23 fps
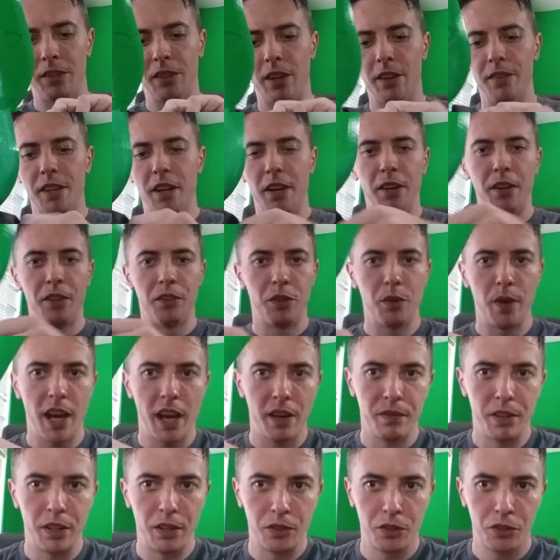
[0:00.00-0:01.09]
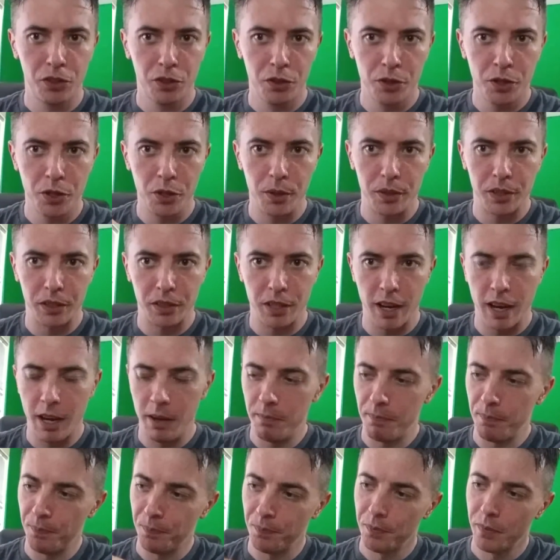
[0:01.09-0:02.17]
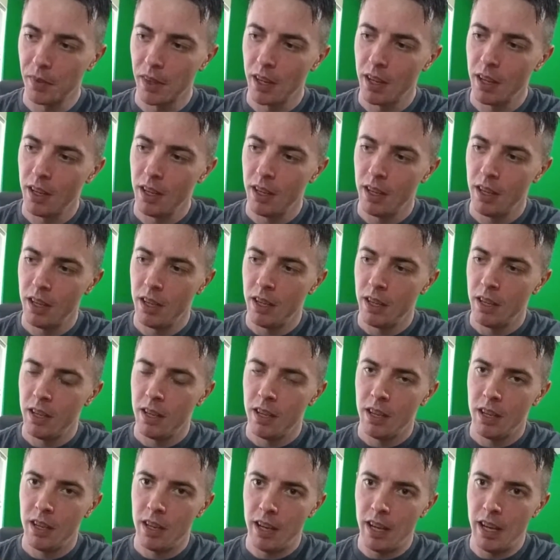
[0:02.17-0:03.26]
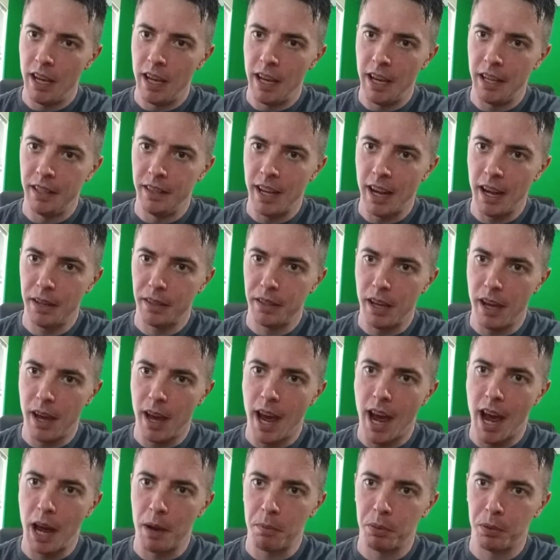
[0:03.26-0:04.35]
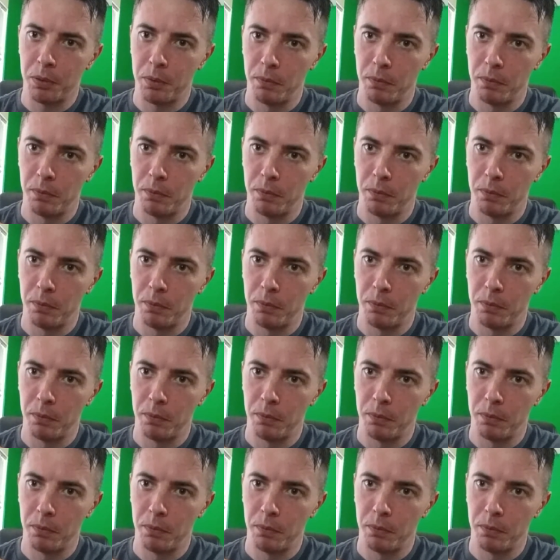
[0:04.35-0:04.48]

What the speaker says: on there is you have a screw at the top, and that cap,